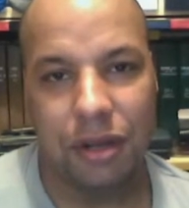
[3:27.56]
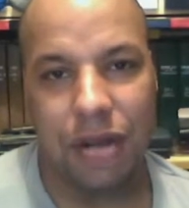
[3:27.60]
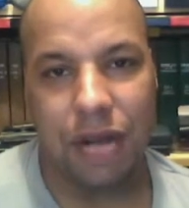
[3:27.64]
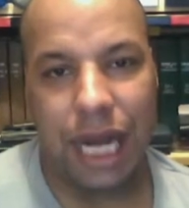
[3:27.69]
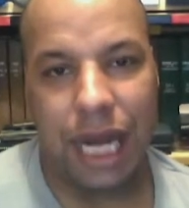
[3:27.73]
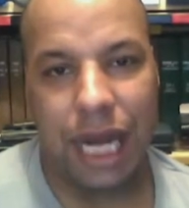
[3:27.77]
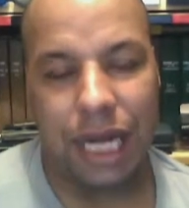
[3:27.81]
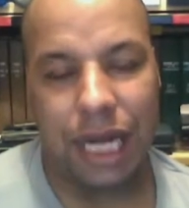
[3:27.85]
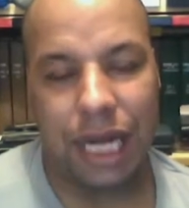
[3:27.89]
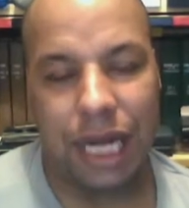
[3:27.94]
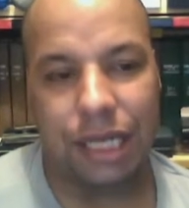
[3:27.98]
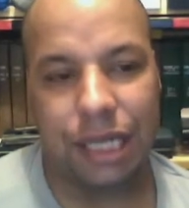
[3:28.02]

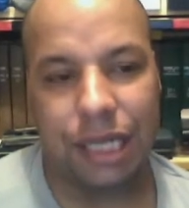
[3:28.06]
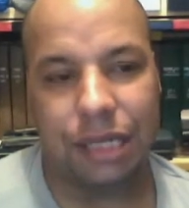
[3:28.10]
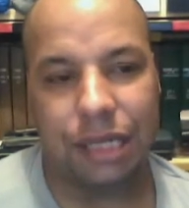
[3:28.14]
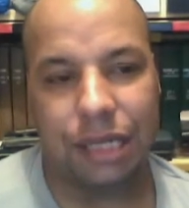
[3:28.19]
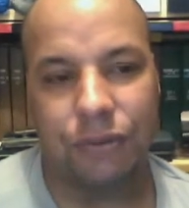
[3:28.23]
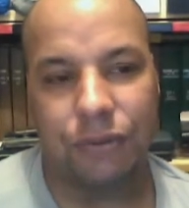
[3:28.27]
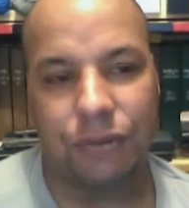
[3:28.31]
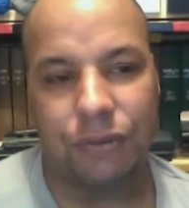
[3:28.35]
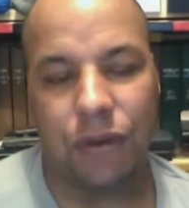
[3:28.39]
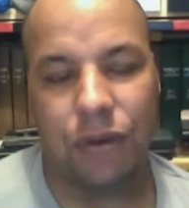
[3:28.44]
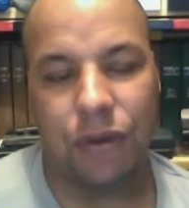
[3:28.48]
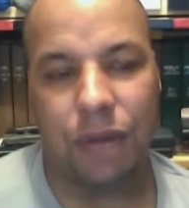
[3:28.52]
And
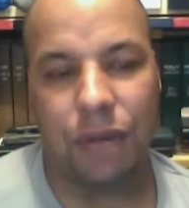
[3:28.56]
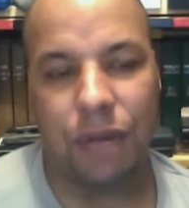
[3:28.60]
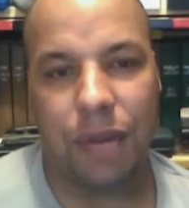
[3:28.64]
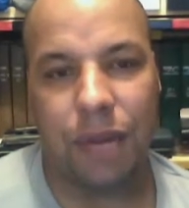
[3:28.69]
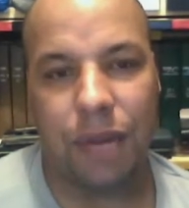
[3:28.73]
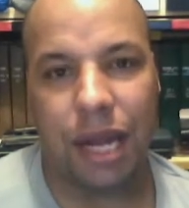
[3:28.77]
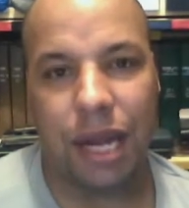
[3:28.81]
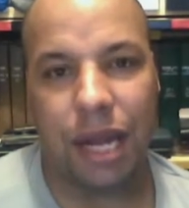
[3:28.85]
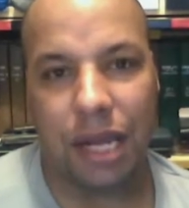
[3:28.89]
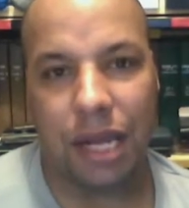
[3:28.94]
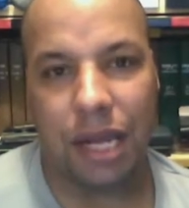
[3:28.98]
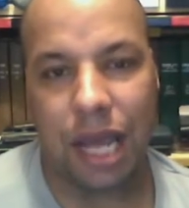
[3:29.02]
while
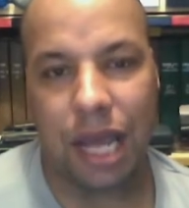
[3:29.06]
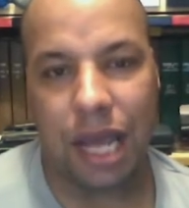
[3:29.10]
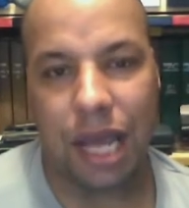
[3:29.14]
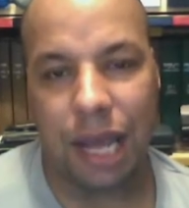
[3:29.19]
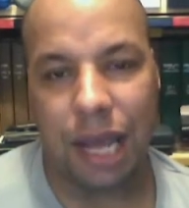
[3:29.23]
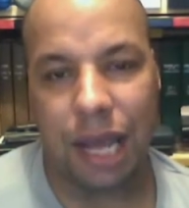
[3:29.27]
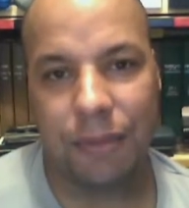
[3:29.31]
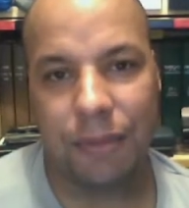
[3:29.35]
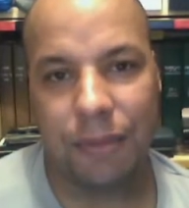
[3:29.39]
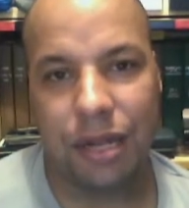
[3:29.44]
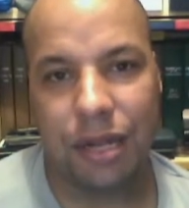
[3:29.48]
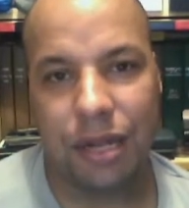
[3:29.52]
playing the
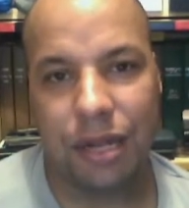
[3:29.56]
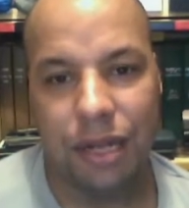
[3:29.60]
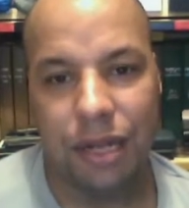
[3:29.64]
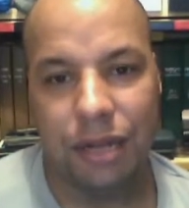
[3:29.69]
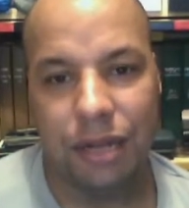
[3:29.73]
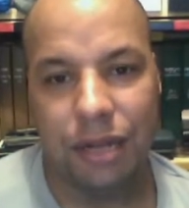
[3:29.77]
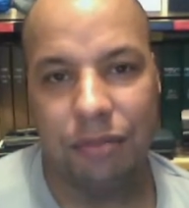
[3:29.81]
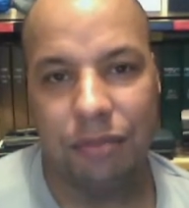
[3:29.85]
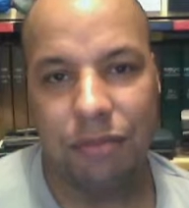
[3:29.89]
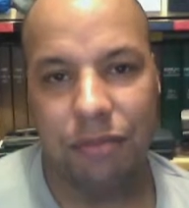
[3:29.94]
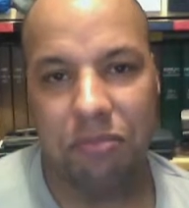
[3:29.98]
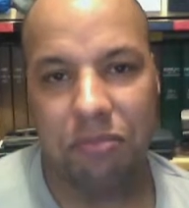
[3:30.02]
game,
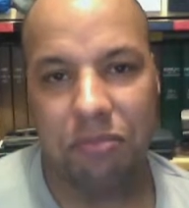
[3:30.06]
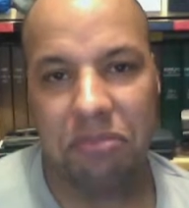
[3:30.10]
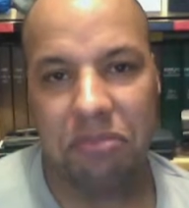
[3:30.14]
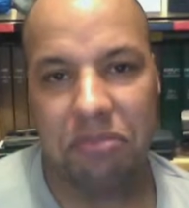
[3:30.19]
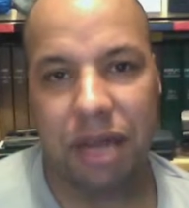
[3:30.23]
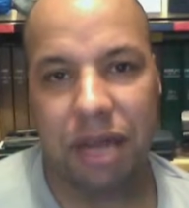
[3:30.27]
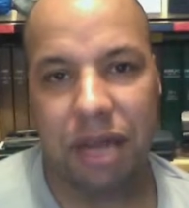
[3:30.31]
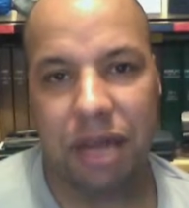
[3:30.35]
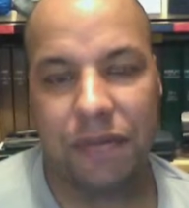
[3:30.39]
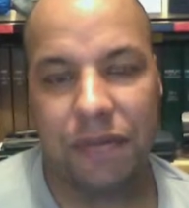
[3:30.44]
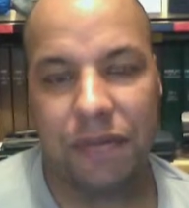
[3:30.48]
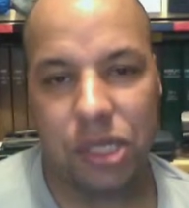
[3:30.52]

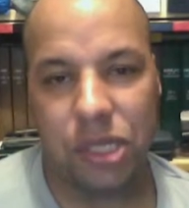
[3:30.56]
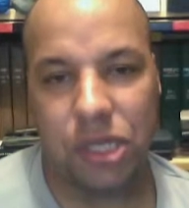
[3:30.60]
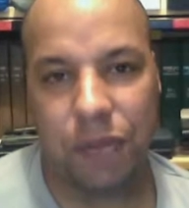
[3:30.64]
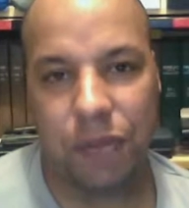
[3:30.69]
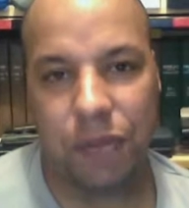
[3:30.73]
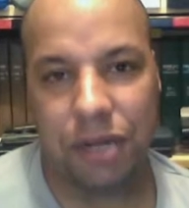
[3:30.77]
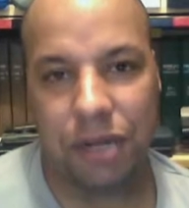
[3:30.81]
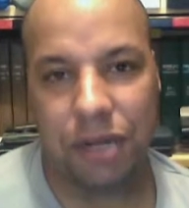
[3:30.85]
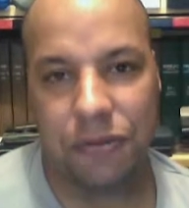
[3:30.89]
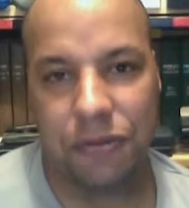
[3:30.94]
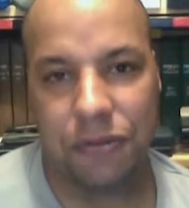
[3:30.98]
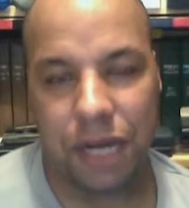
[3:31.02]
we have to
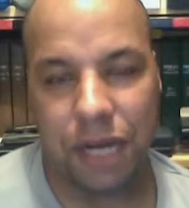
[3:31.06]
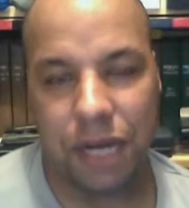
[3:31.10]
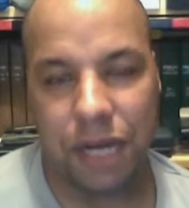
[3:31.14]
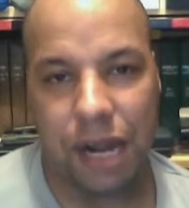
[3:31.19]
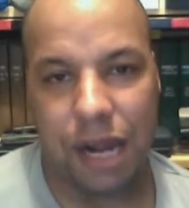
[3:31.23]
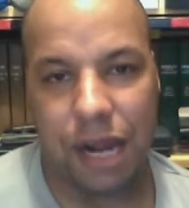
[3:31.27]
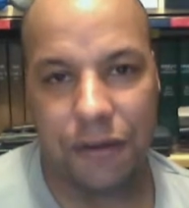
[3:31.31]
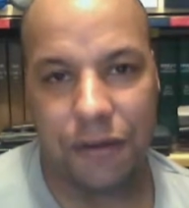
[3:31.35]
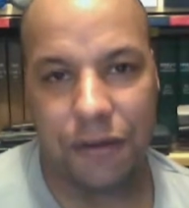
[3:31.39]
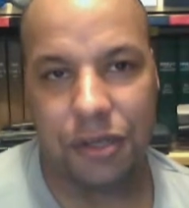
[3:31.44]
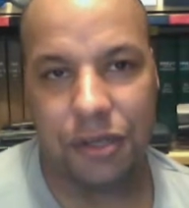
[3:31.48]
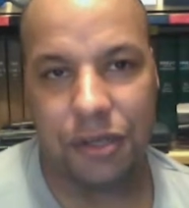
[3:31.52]
speak to all the
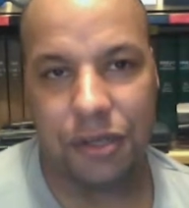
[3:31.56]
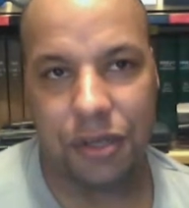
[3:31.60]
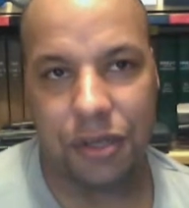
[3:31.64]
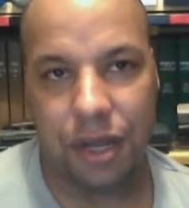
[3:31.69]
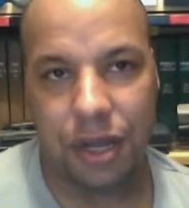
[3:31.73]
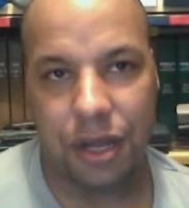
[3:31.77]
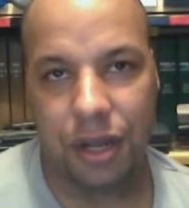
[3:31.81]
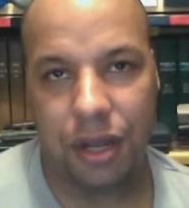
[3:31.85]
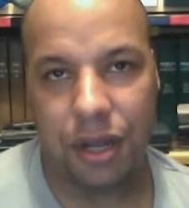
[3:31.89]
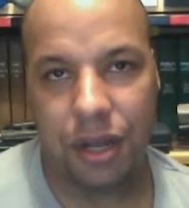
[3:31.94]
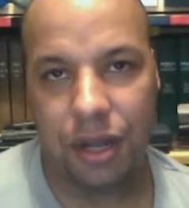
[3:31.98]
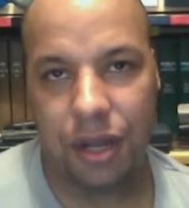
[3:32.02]
characters,
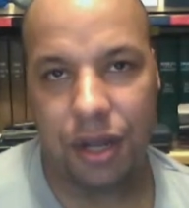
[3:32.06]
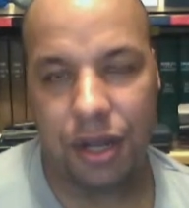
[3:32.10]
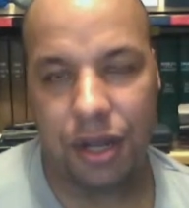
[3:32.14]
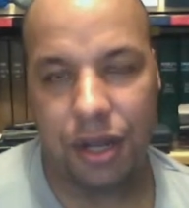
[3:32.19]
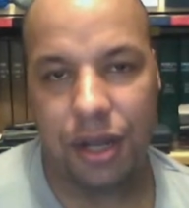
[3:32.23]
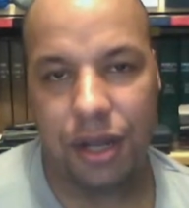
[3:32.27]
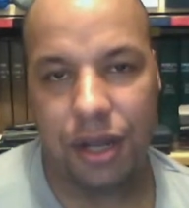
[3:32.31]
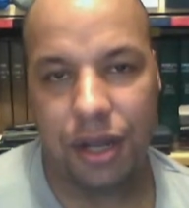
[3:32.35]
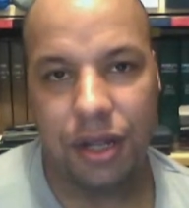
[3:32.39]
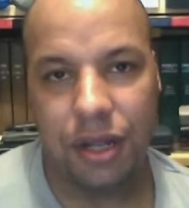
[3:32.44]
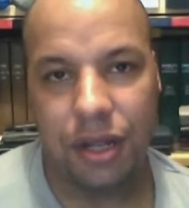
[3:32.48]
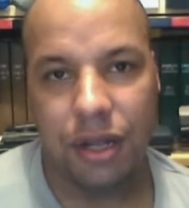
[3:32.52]

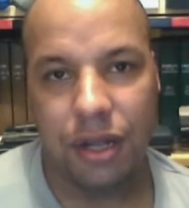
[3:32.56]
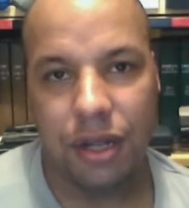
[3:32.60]
yeah.